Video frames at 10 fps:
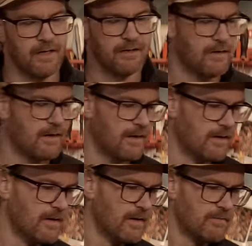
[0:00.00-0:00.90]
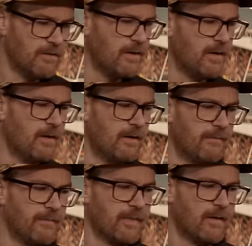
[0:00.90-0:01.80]
And with a
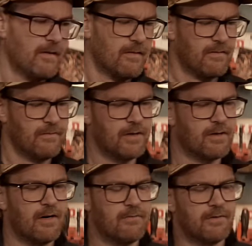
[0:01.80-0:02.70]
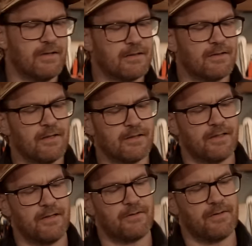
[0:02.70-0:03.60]
cover that's not
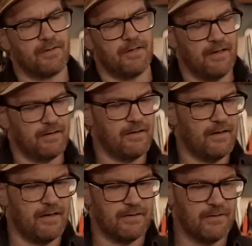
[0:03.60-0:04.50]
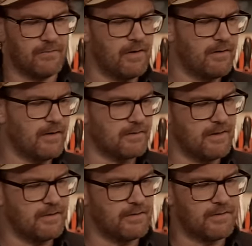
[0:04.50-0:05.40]
centered, and some runout
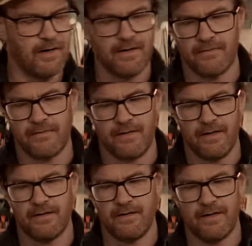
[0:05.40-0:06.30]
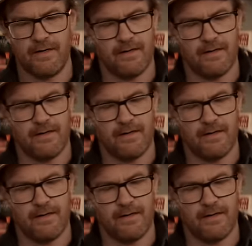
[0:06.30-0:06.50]
in the driver, and